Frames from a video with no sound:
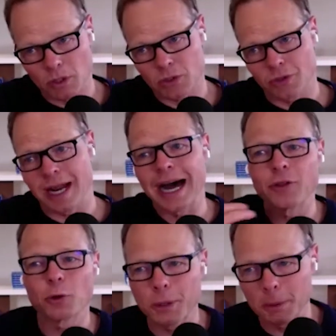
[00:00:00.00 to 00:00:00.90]
so that
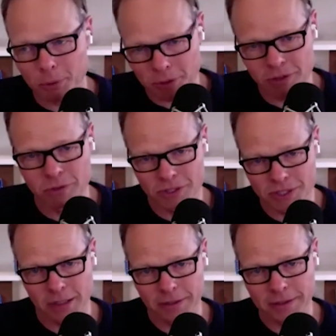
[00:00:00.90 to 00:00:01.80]
other people can do the
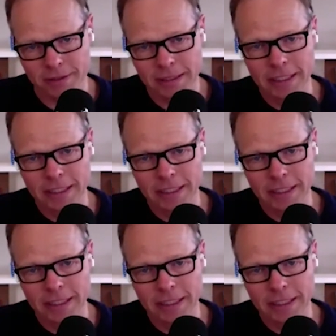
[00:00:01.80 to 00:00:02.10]
selling,